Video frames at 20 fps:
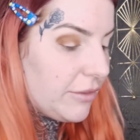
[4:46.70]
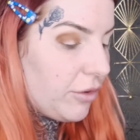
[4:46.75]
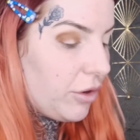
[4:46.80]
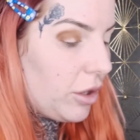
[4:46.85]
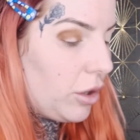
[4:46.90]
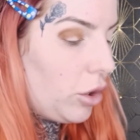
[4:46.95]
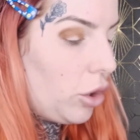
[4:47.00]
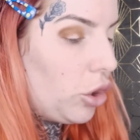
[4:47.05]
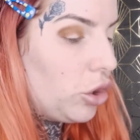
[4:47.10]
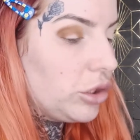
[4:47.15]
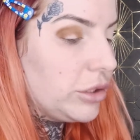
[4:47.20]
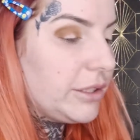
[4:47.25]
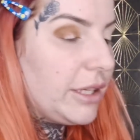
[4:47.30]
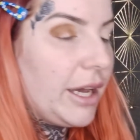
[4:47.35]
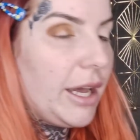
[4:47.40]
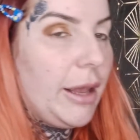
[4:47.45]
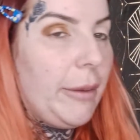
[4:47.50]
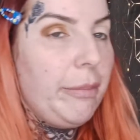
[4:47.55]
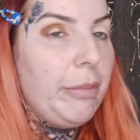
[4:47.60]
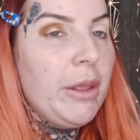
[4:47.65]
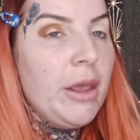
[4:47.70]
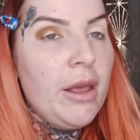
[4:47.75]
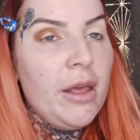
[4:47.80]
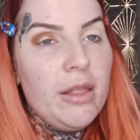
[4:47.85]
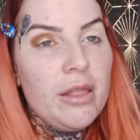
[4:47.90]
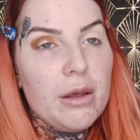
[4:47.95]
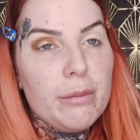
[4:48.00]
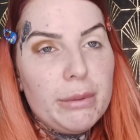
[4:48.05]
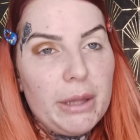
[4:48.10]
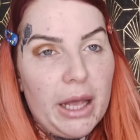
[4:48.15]
it for a long time,
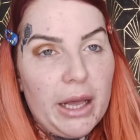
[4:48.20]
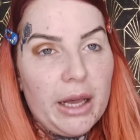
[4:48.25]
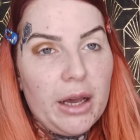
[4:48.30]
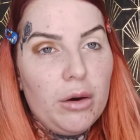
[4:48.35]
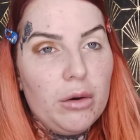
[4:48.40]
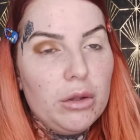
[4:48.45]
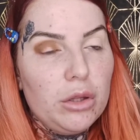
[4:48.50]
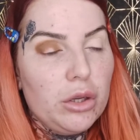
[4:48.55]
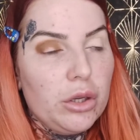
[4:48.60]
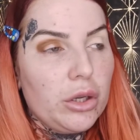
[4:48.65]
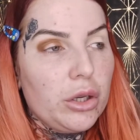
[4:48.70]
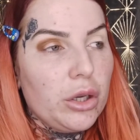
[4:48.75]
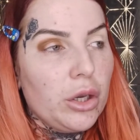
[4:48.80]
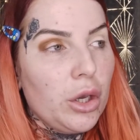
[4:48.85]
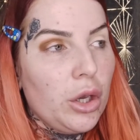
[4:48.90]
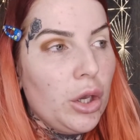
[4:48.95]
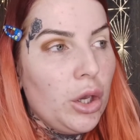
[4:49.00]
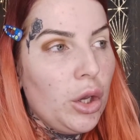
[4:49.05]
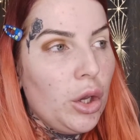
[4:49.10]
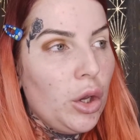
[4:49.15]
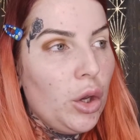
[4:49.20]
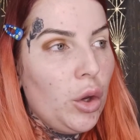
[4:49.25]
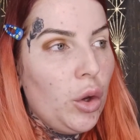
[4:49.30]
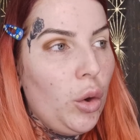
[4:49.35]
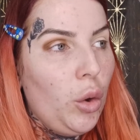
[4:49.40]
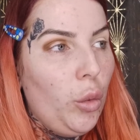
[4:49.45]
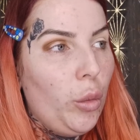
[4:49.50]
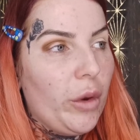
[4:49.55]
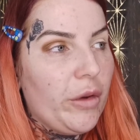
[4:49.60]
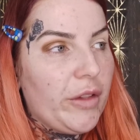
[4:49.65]
the blackout look
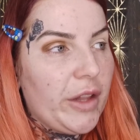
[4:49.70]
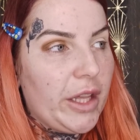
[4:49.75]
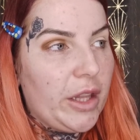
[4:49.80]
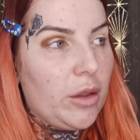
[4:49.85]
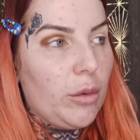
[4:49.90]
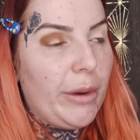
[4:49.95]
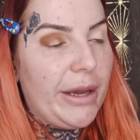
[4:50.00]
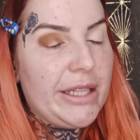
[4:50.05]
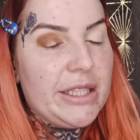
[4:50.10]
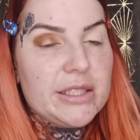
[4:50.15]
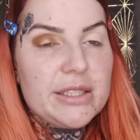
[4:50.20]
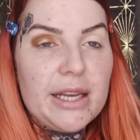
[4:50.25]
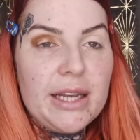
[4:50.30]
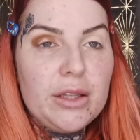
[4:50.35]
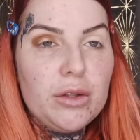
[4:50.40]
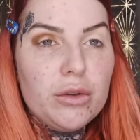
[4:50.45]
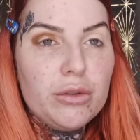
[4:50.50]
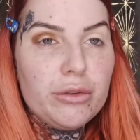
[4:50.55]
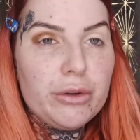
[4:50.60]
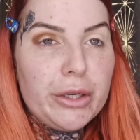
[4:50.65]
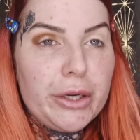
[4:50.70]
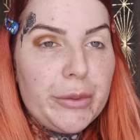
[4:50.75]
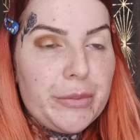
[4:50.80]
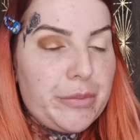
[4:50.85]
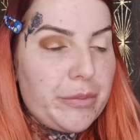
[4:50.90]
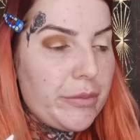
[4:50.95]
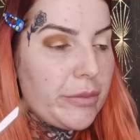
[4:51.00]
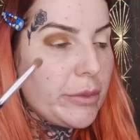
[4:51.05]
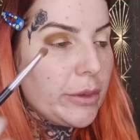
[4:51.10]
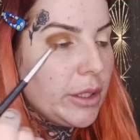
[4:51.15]
with like the white design over it.
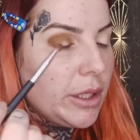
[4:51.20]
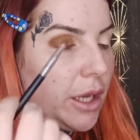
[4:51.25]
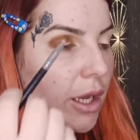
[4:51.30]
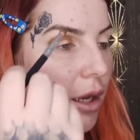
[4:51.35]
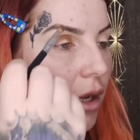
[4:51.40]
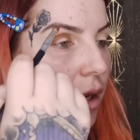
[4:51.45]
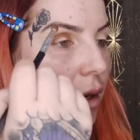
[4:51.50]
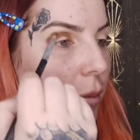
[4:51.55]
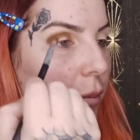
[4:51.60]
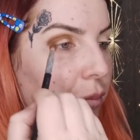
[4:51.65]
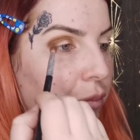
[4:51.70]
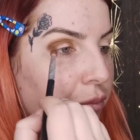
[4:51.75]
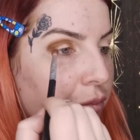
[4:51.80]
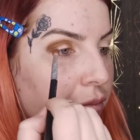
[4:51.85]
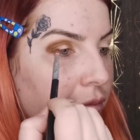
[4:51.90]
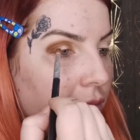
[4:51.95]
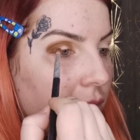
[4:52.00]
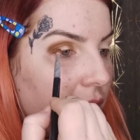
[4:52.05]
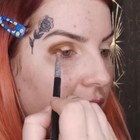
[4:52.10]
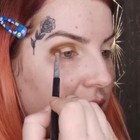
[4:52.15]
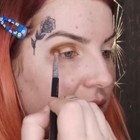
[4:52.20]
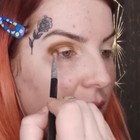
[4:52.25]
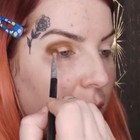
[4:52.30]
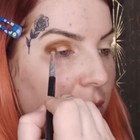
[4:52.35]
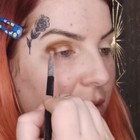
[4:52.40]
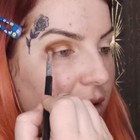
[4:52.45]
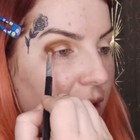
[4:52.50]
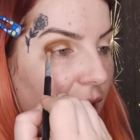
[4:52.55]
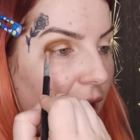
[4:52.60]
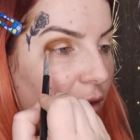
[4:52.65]
It's
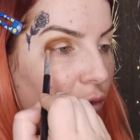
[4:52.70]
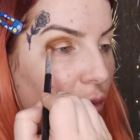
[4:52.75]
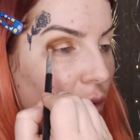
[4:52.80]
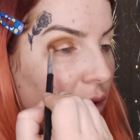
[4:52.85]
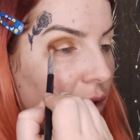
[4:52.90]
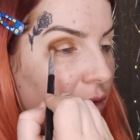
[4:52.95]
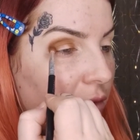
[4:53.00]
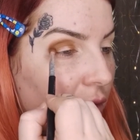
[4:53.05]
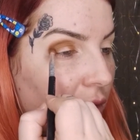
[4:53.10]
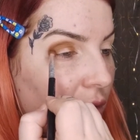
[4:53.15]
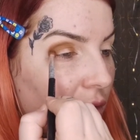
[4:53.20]
something I have wanted for a